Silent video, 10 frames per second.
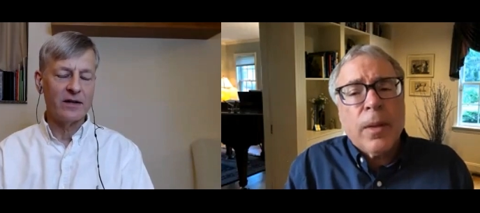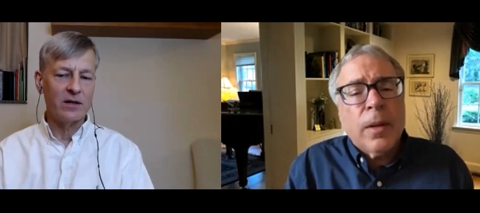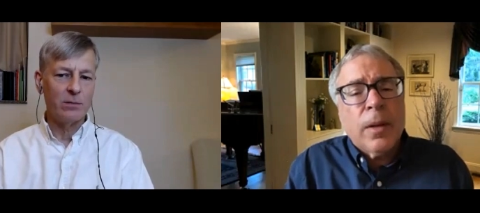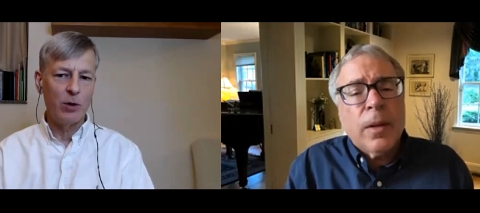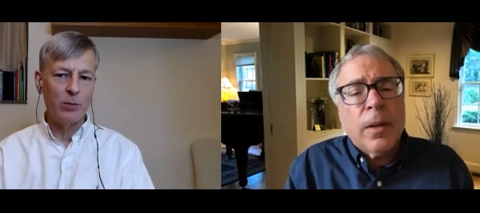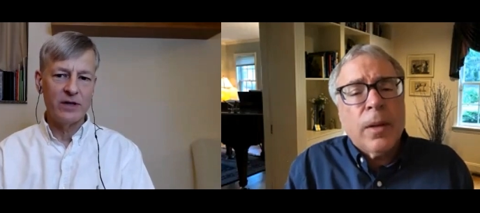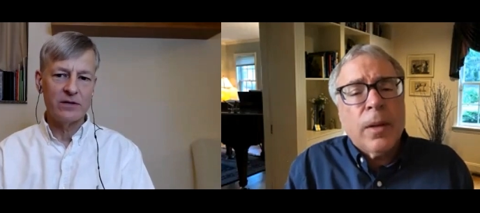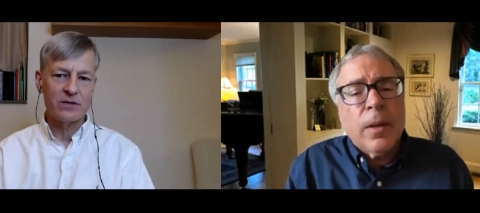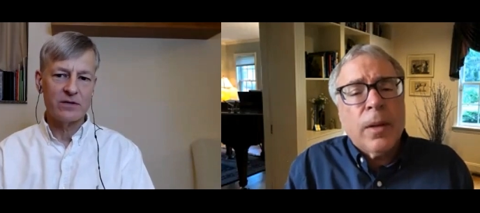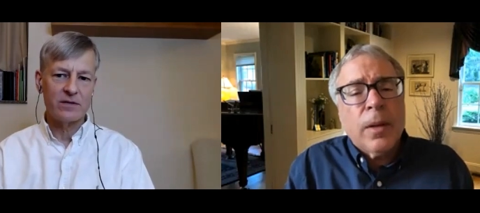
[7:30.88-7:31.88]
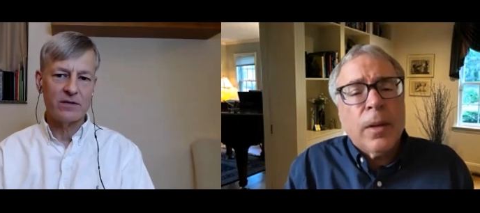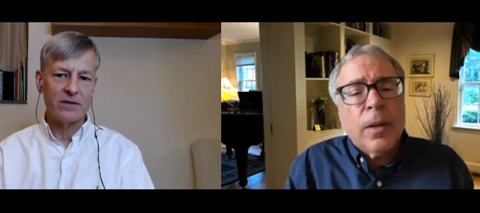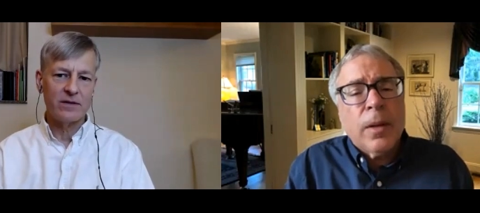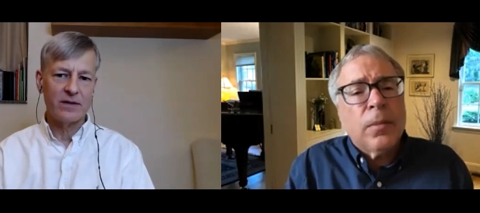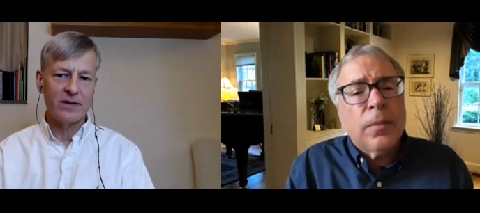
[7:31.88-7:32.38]
Speaker 1: at the moment.
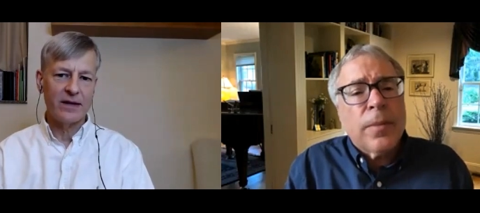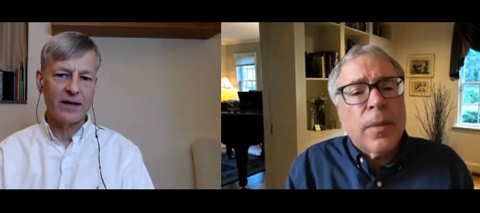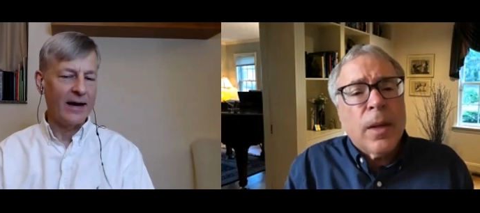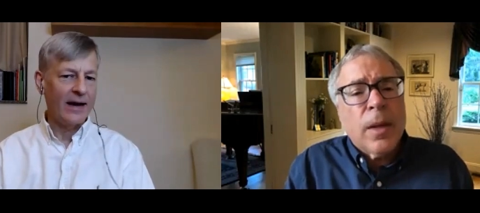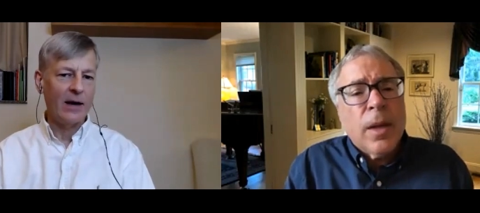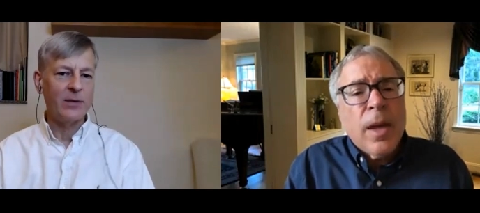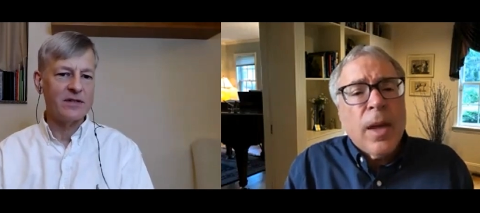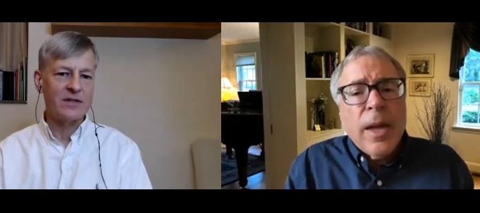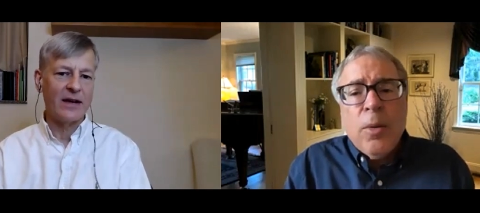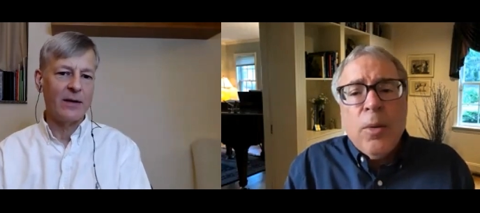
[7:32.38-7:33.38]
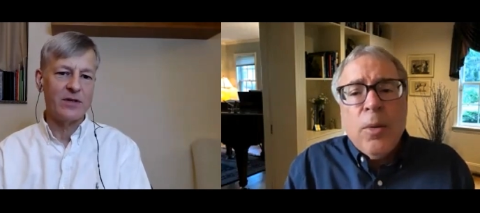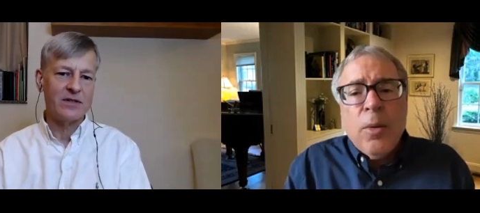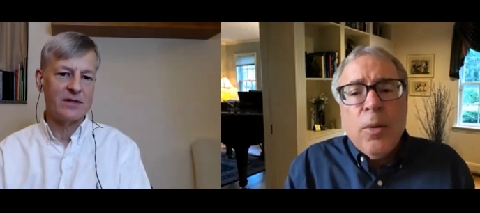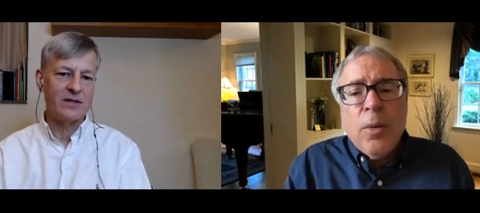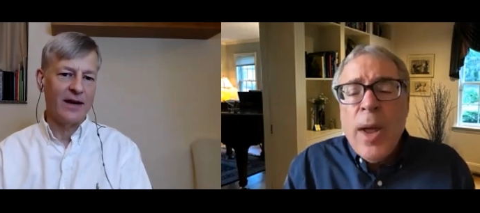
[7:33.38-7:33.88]
How is
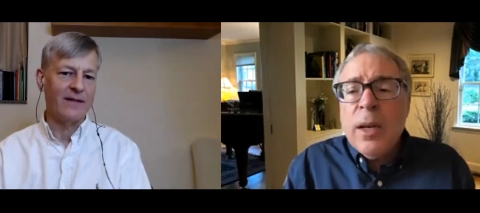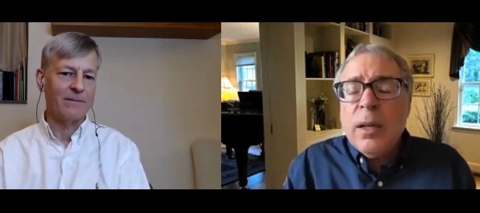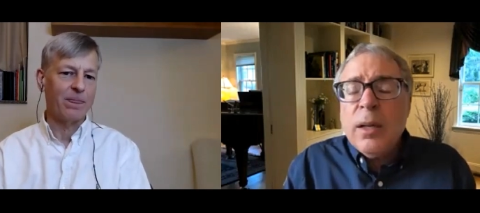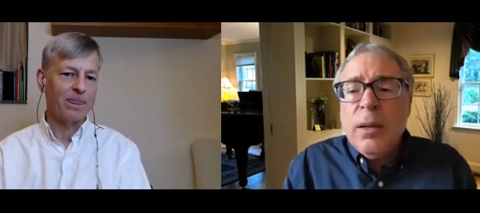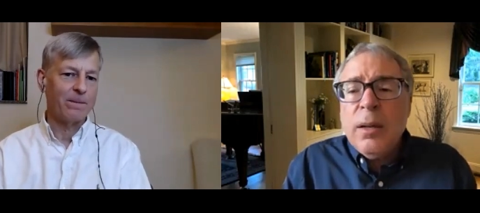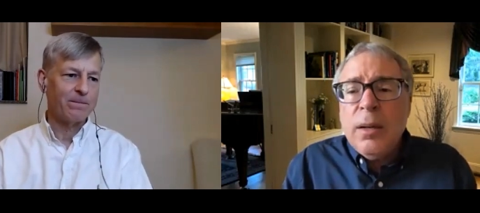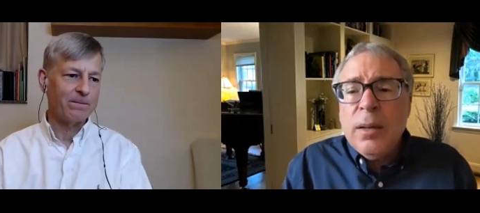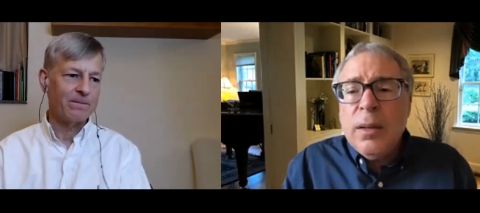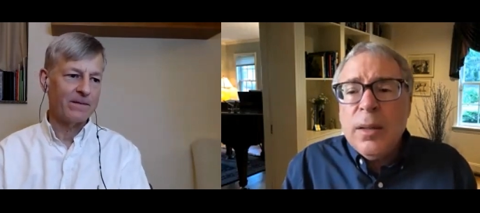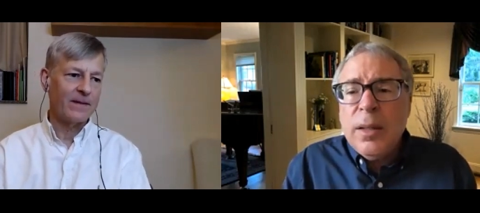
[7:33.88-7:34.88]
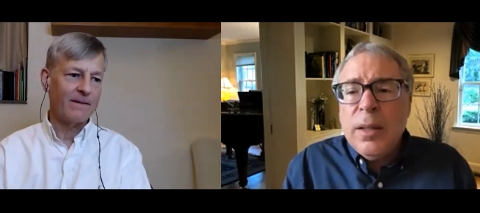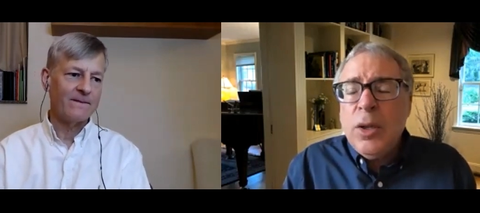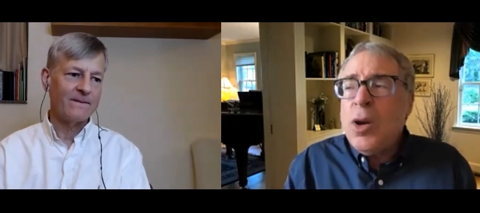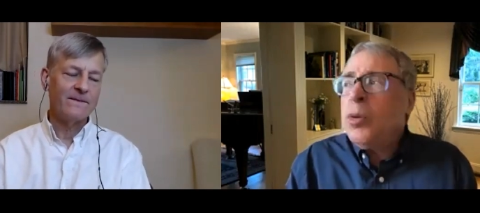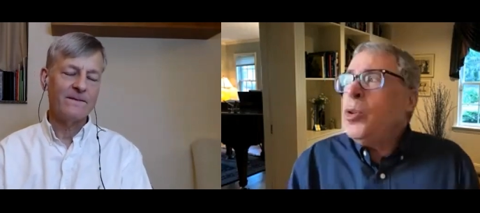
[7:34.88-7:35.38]
Speaker 2: well, yeah. You know,
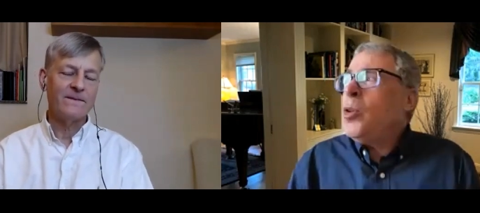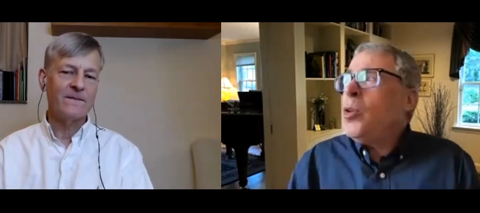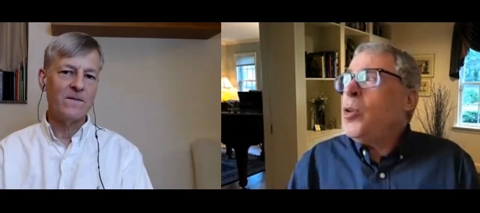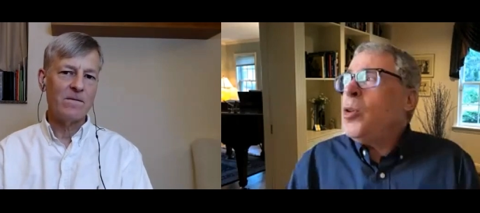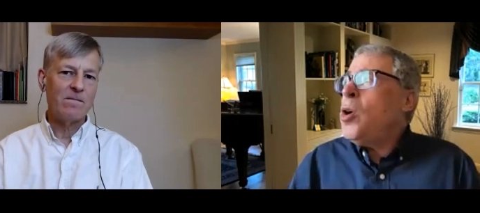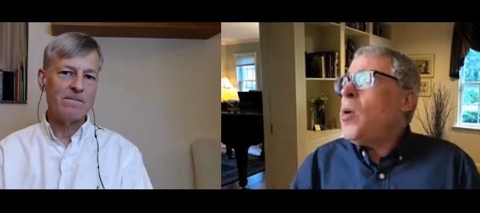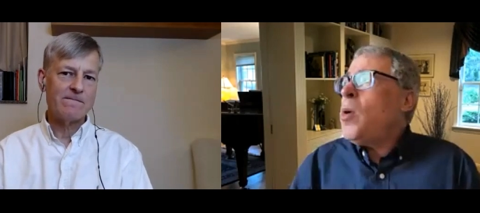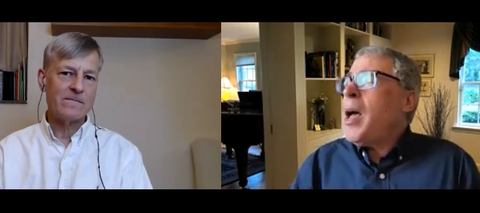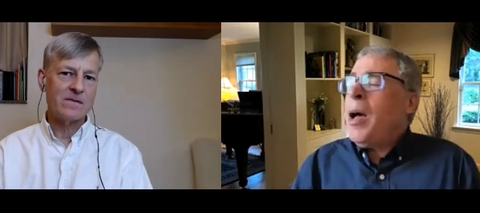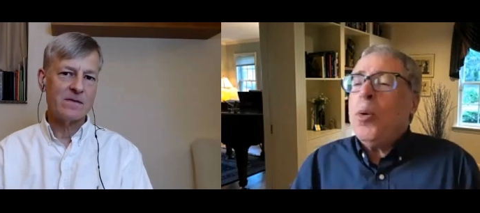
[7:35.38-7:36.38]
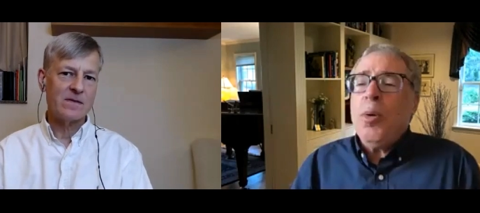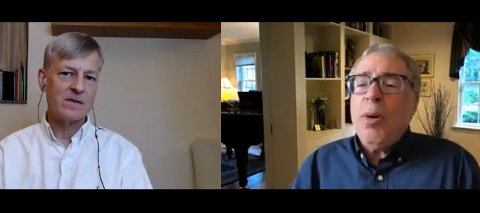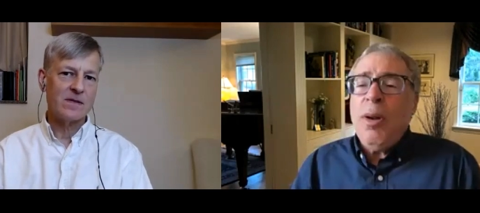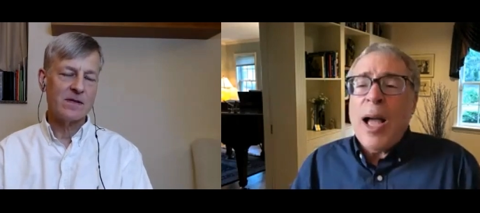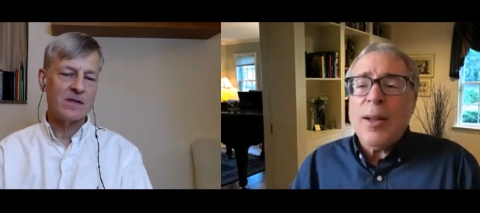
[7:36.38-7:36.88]
you don't know how
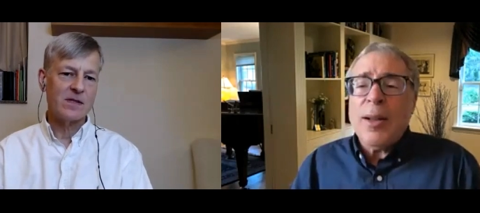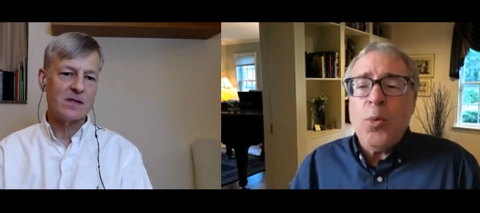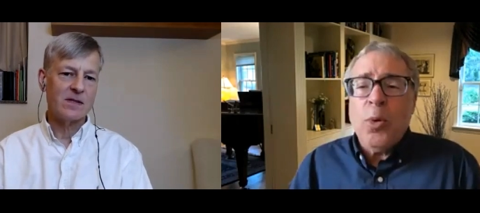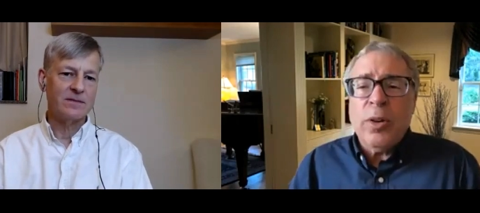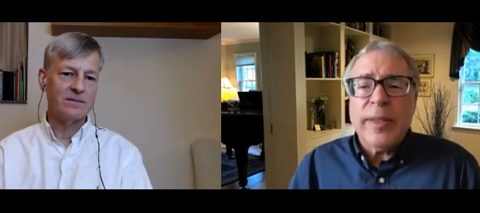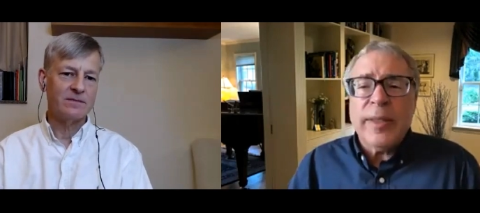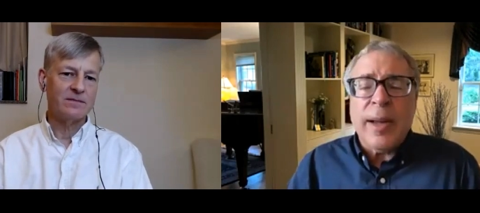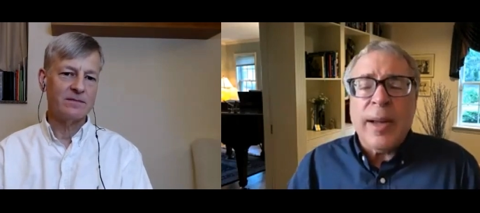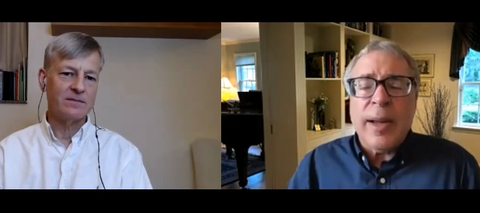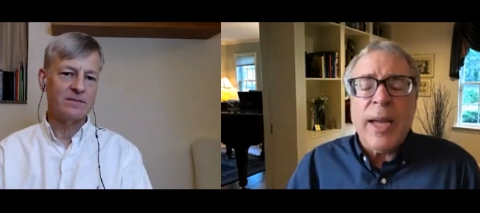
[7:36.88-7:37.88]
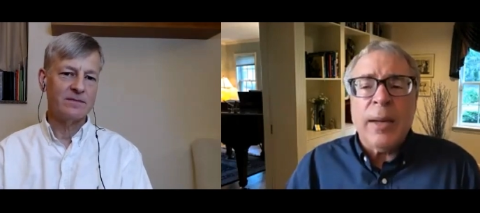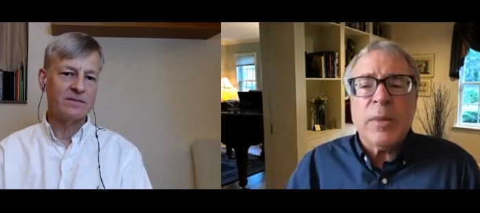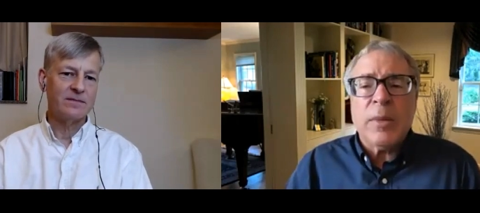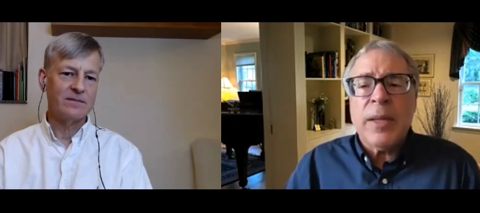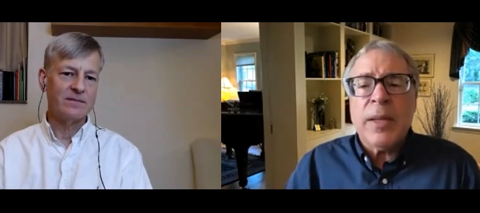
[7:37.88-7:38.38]
luck works sometimes,
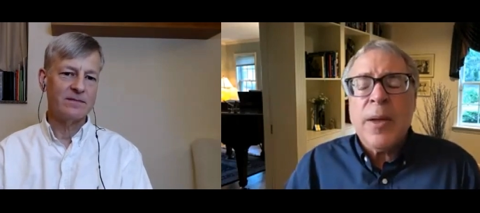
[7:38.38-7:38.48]
but